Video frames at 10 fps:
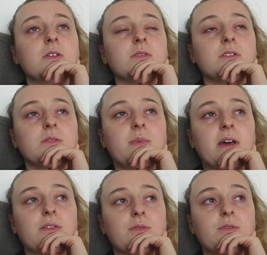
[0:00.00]
Went to the
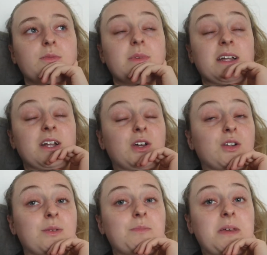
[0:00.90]
bathroom and I
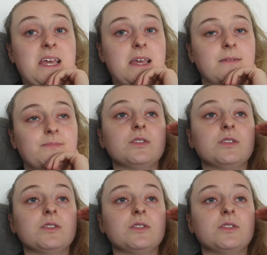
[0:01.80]
couldn't pee.